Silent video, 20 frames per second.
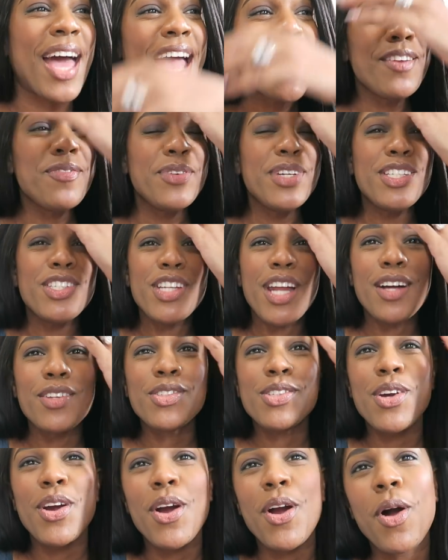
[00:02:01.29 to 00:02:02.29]
I had reached
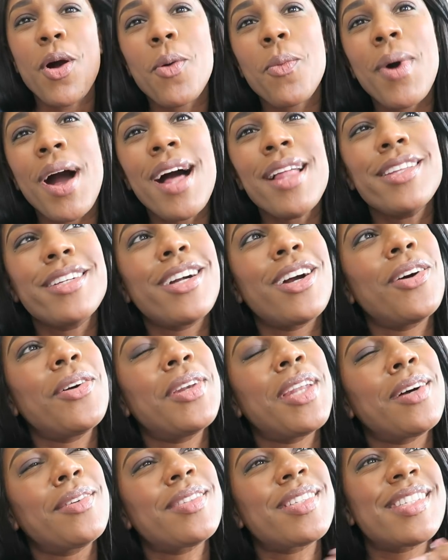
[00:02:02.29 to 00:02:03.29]
out to her a while ago
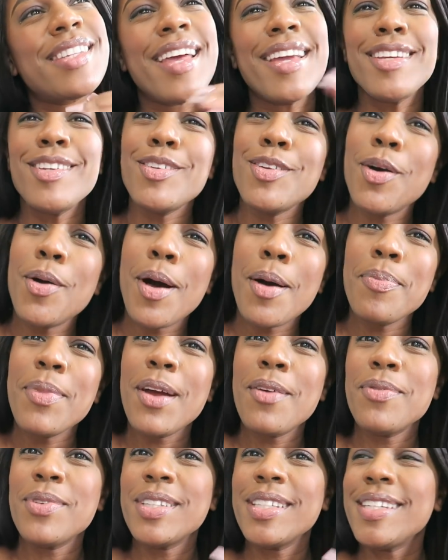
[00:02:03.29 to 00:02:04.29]
and I was like, you know, I'm
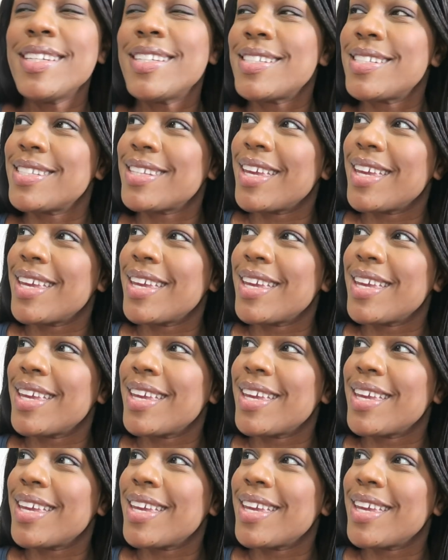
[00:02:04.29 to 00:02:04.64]
not really a